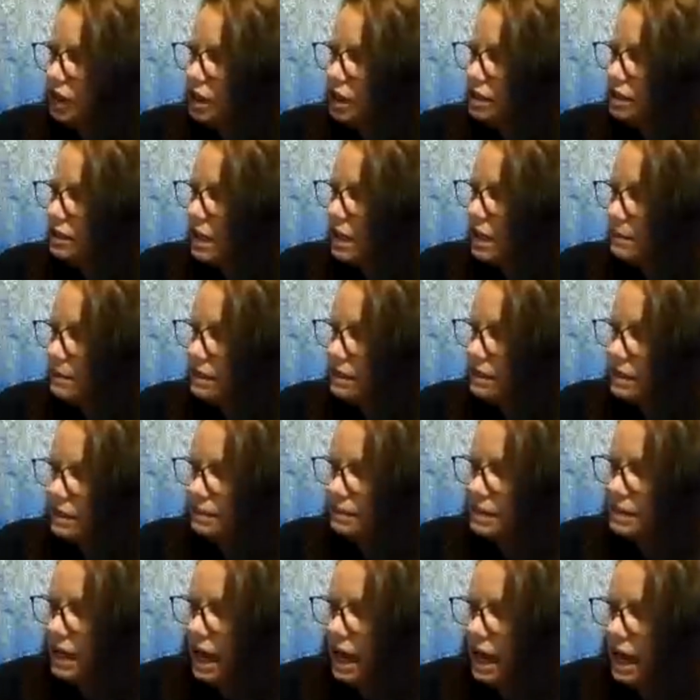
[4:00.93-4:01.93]
Simon
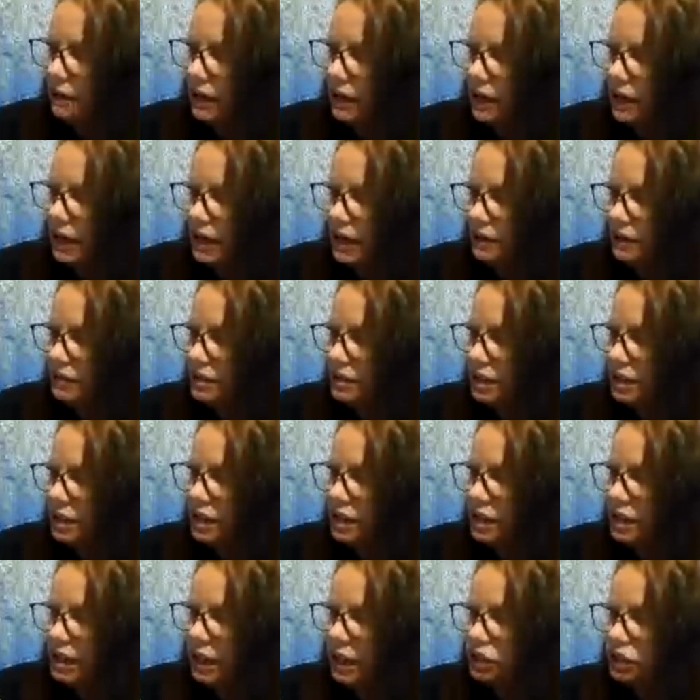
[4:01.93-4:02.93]
seemed to have a gift.
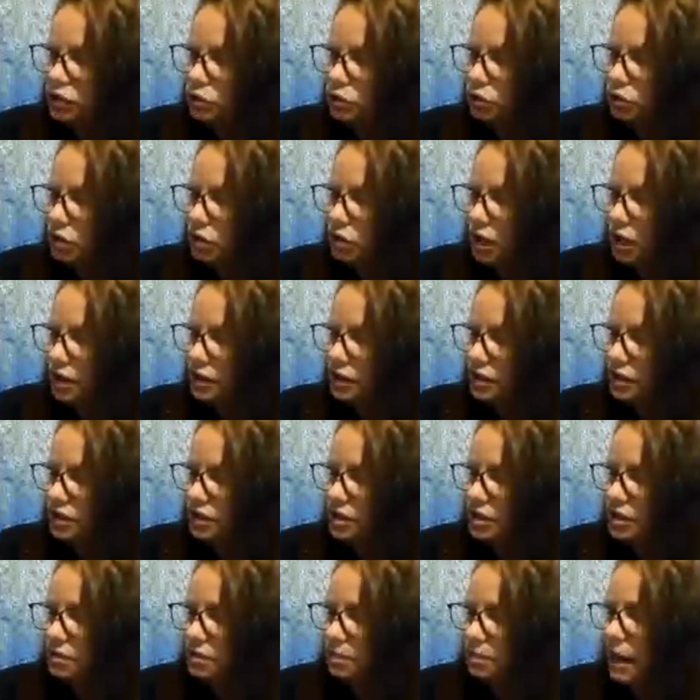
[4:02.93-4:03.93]
He truly
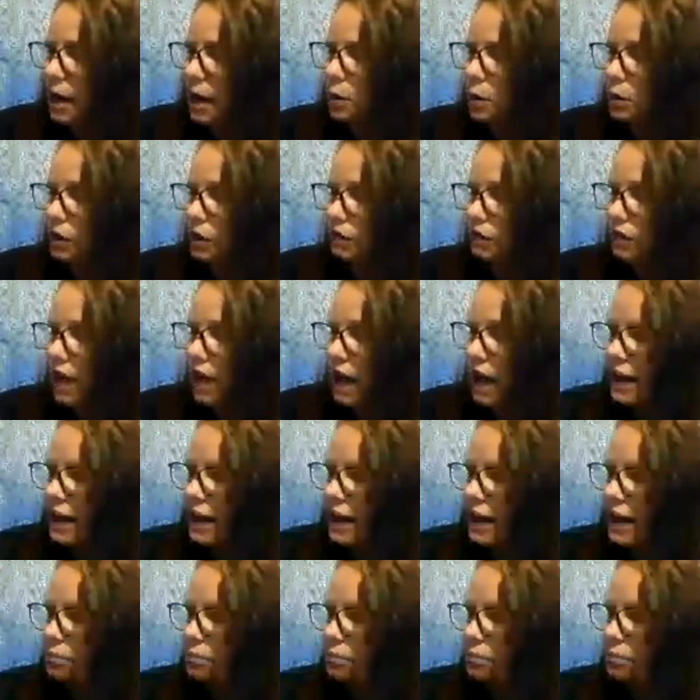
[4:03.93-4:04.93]
understood the power of
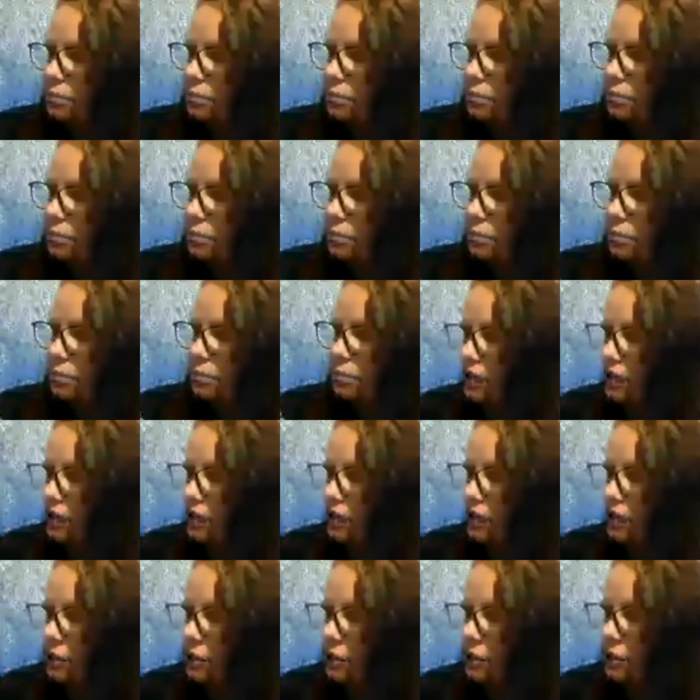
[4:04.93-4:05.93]
live, breaking
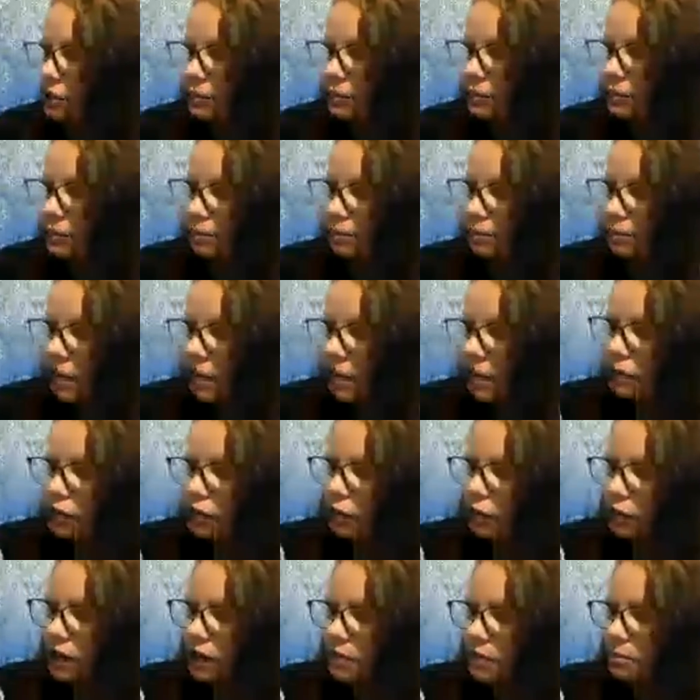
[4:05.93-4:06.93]
television news.
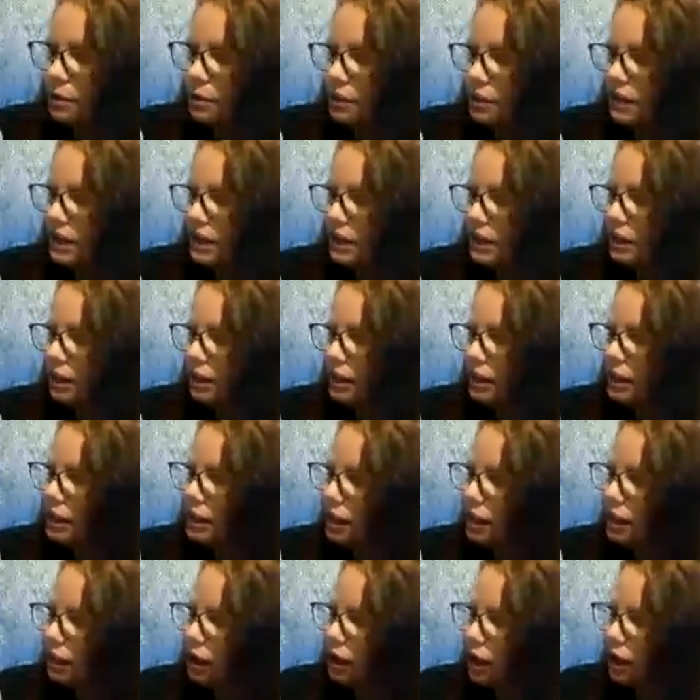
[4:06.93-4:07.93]
He'd grown up with it,
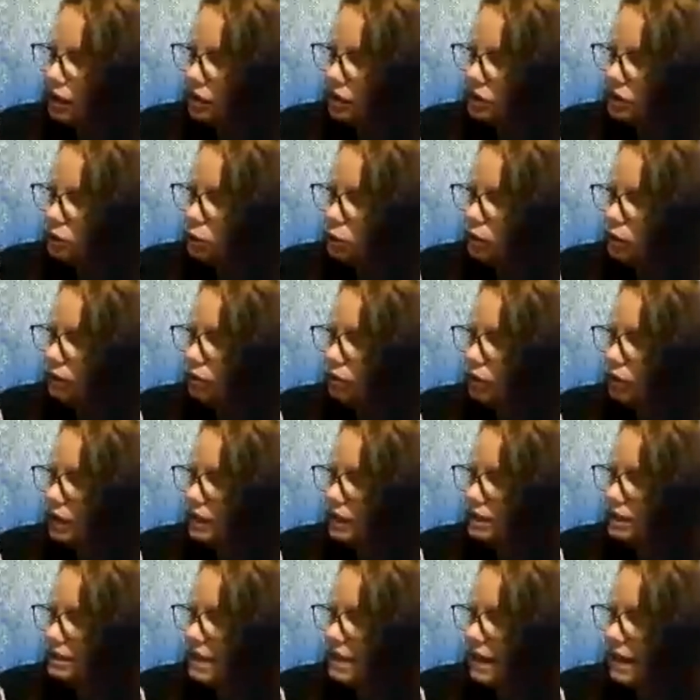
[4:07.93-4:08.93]
gone to school
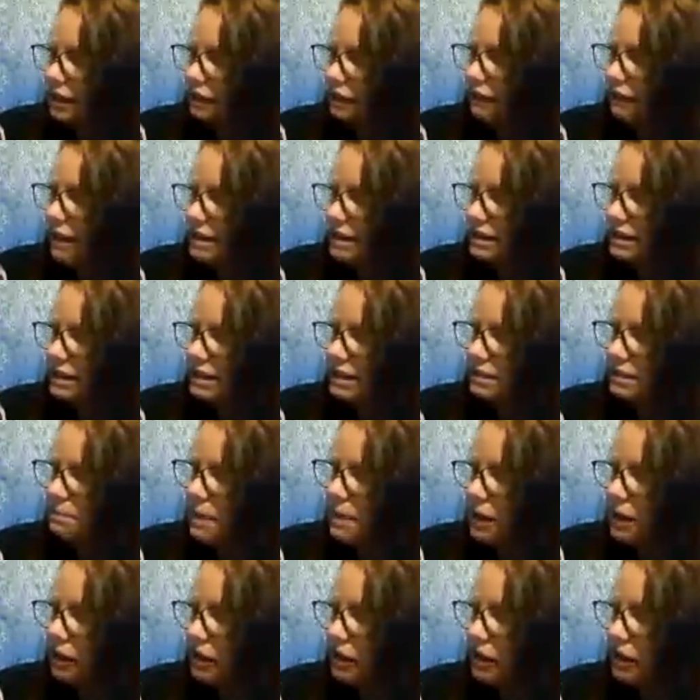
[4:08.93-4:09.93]
for it, sacrificed
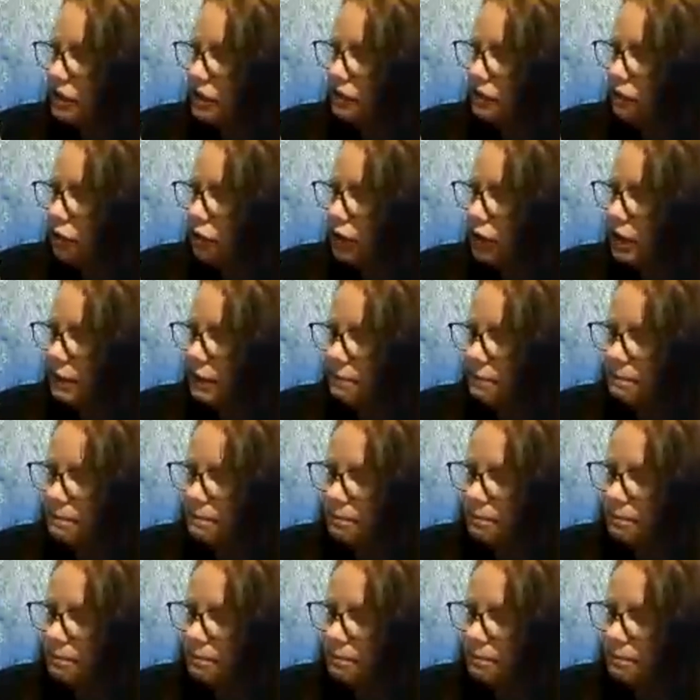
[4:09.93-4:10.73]
his marriage for it.